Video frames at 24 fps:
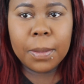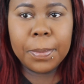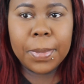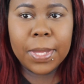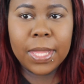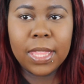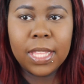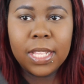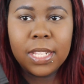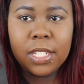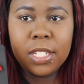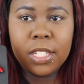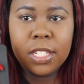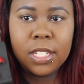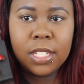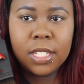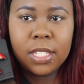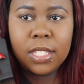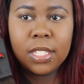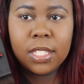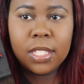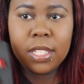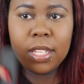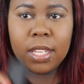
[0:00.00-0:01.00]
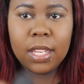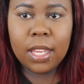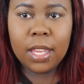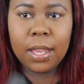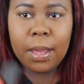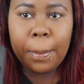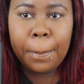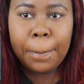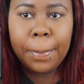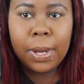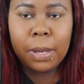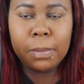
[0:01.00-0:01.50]
but this just
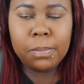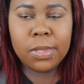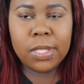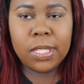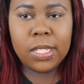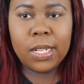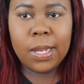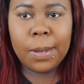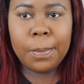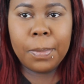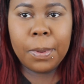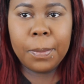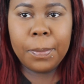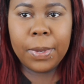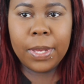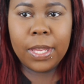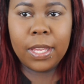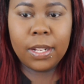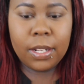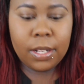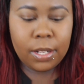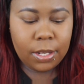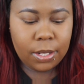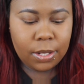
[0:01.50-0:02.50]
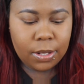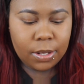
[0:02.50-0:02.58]
bumps it up a bit.